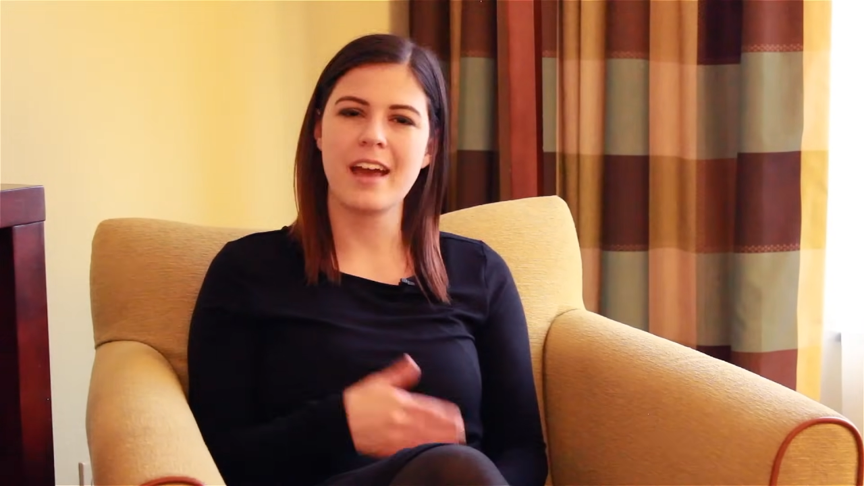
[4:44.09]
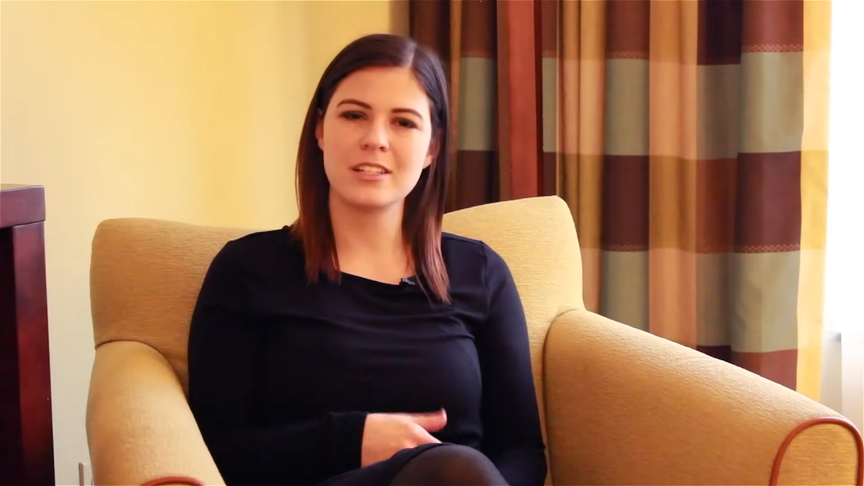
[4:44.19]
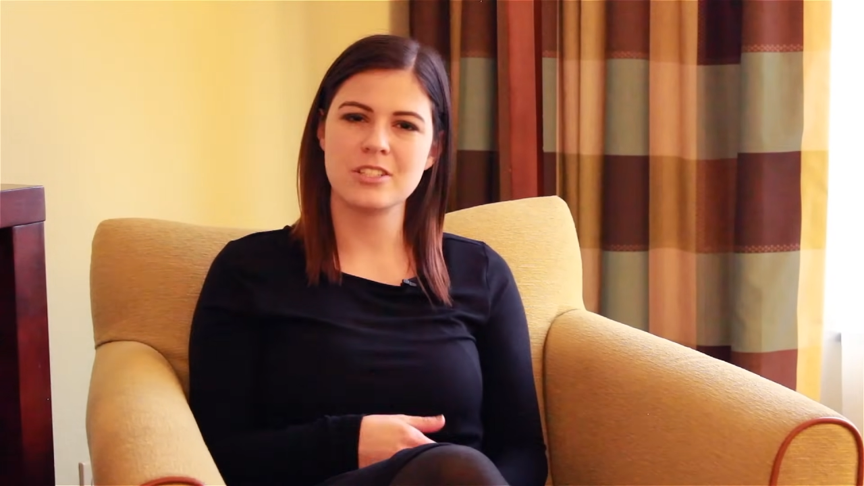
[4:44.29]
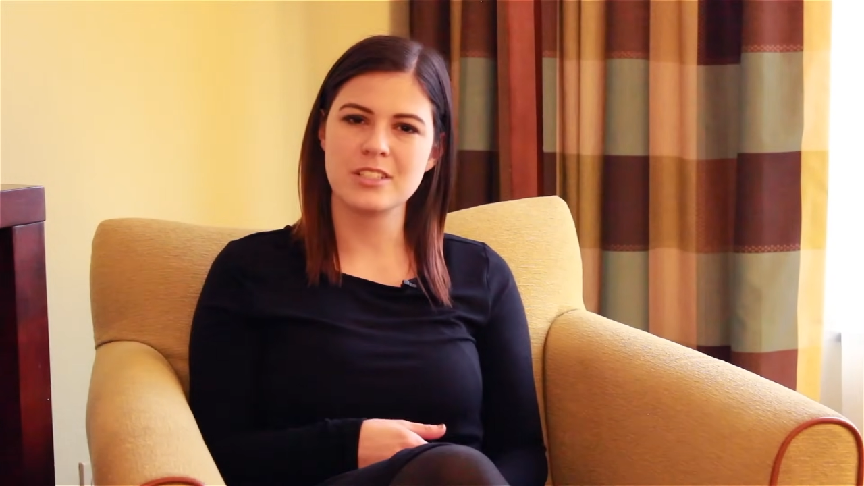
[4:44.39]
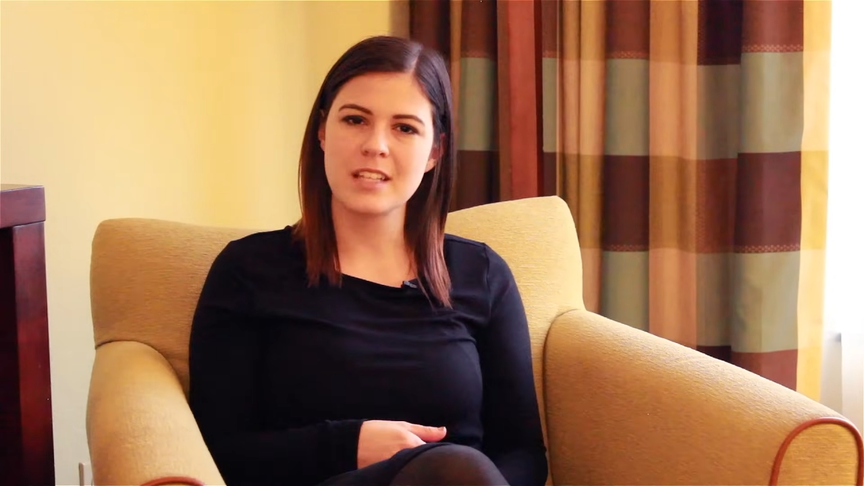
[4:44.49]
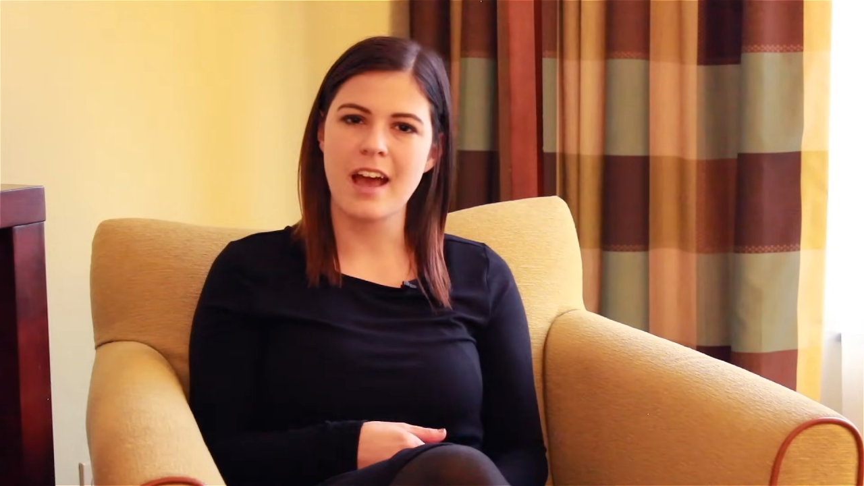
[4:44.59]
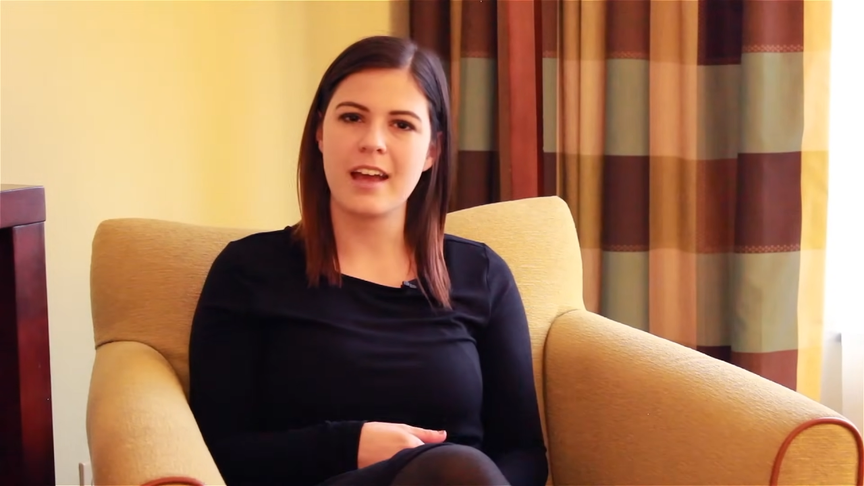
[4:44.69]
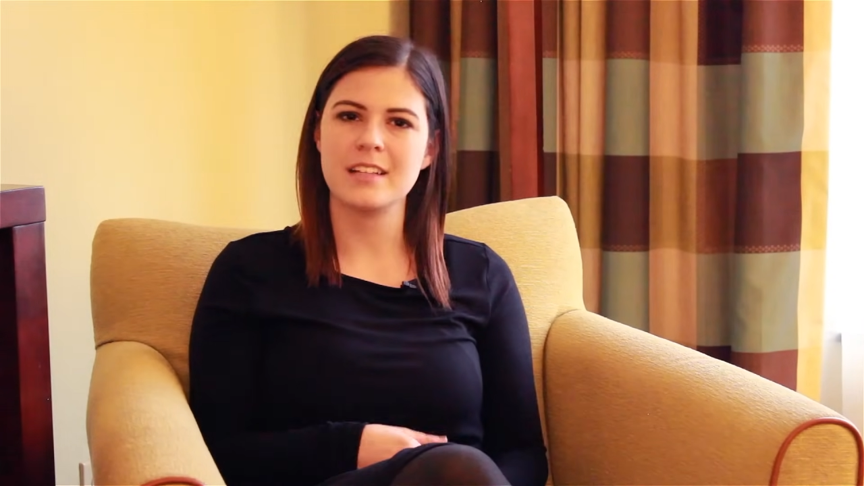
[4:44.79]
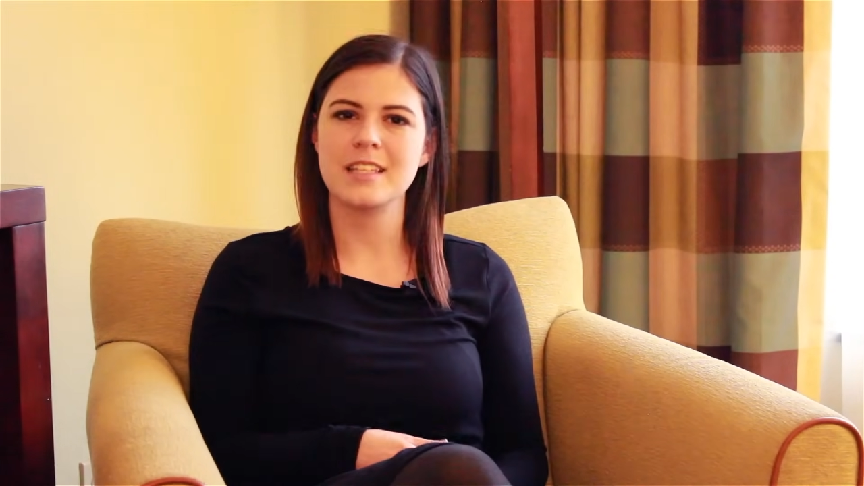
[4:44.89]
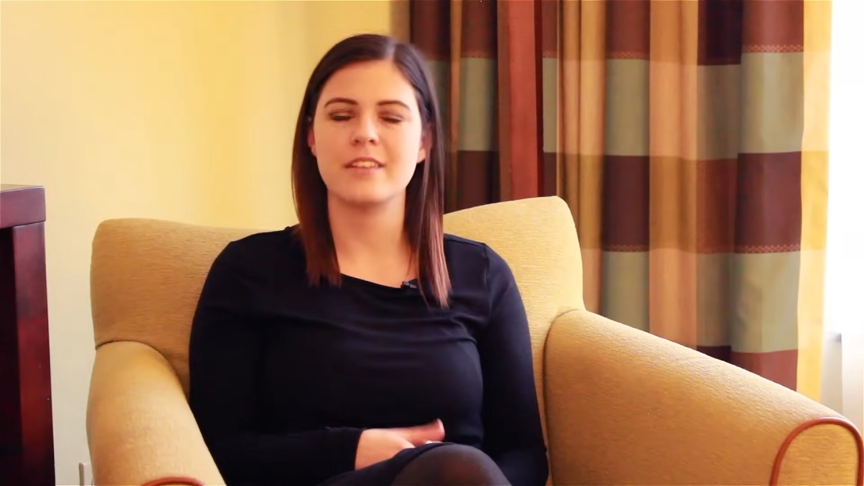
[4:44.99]

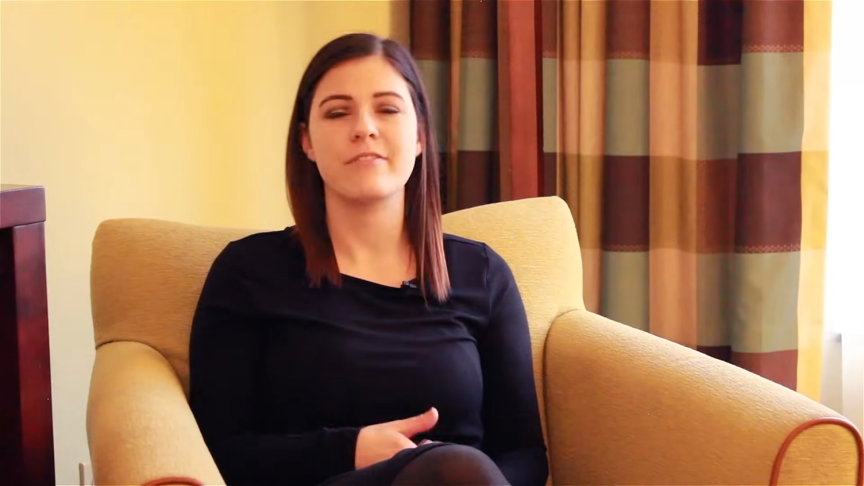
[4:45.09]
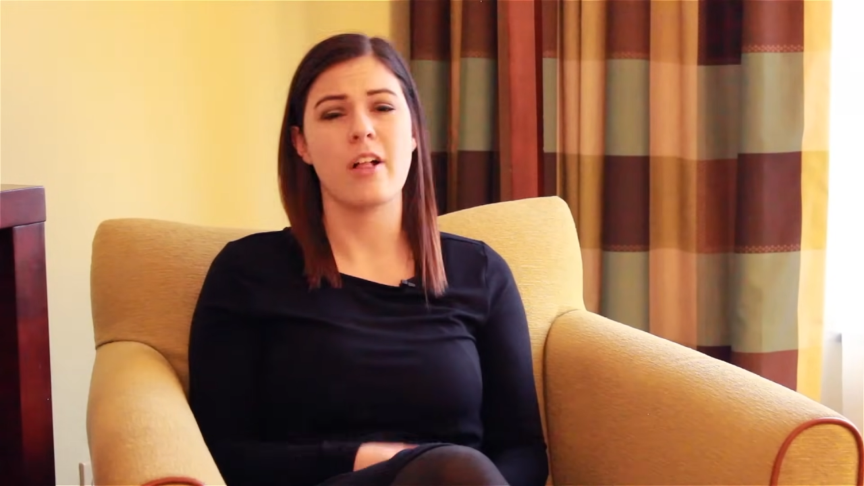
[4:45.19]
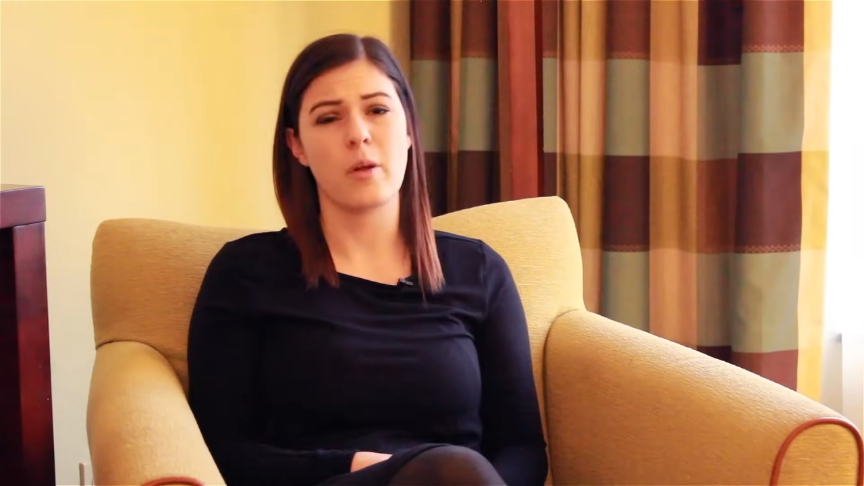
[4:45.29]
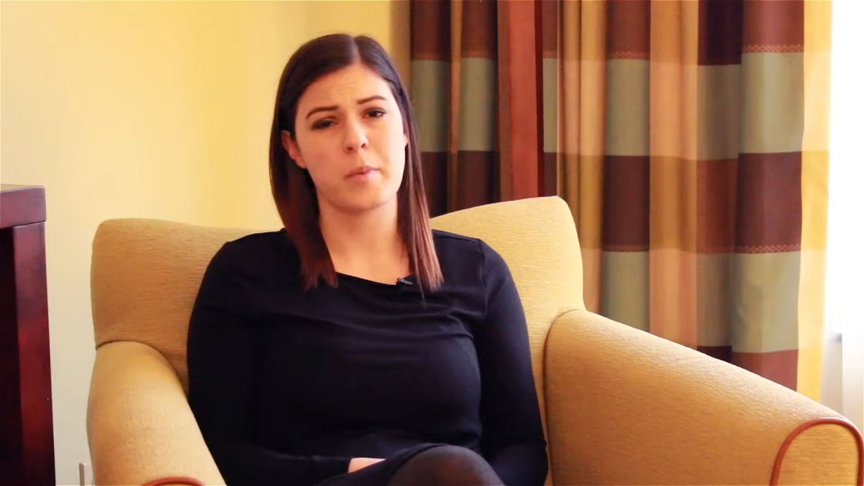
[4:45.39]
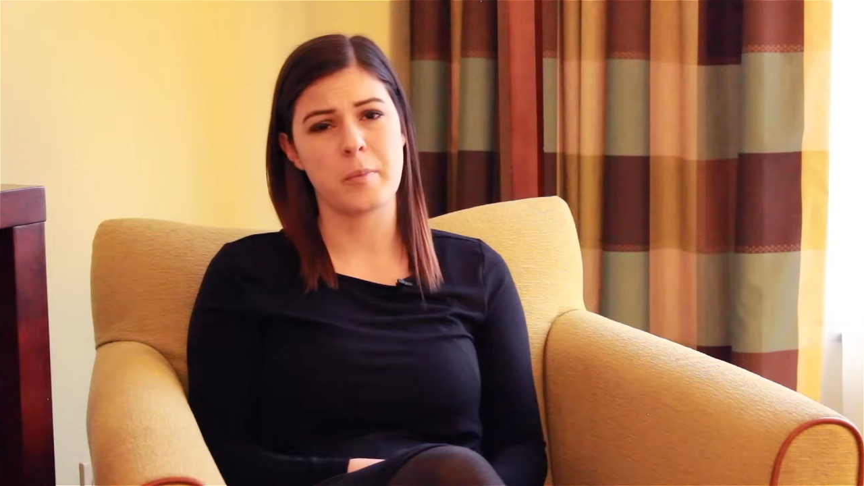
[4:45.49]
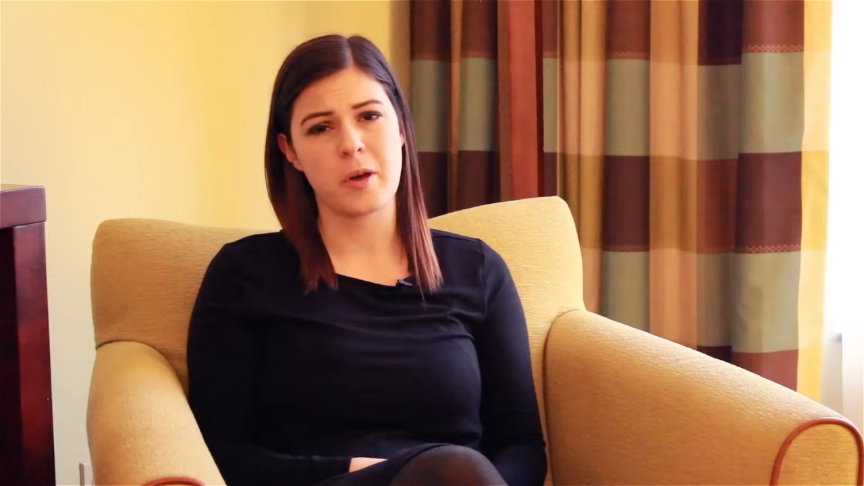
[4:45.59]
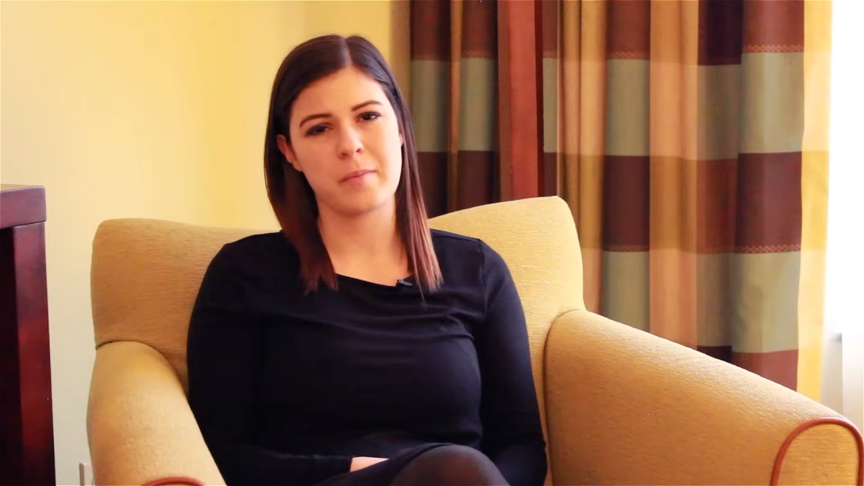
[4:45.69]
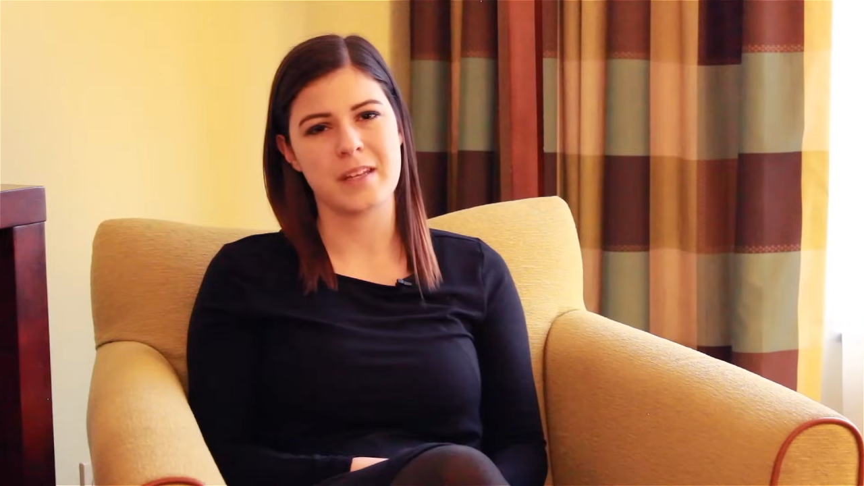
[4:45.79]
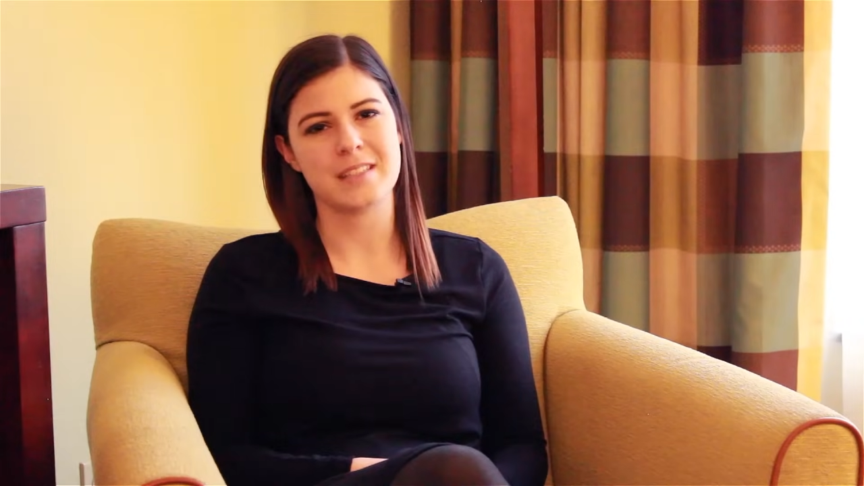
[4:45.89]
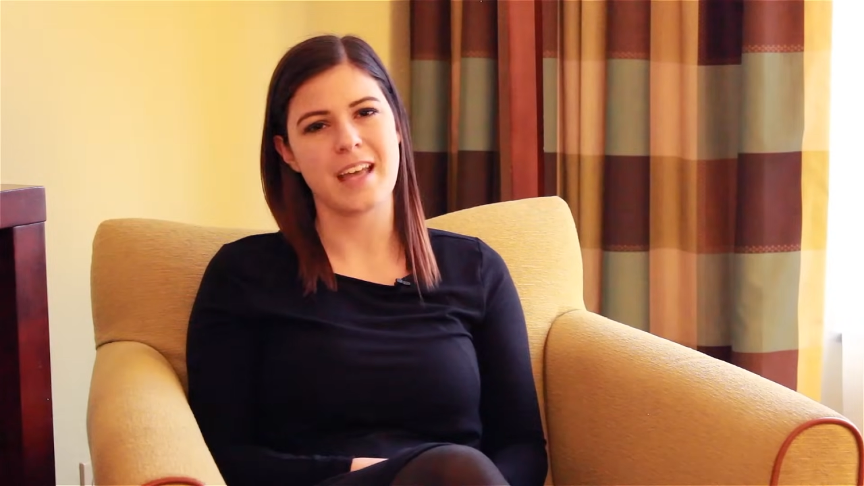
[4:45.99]
exercise, and follow-up
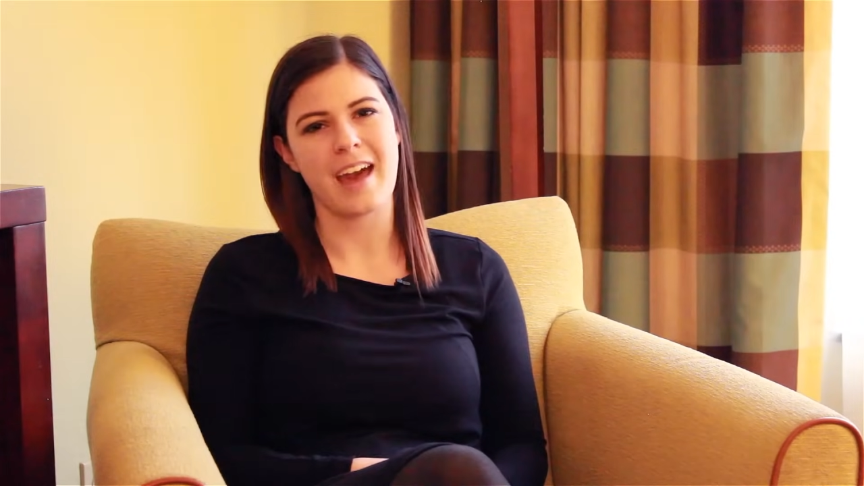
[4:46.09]
appointments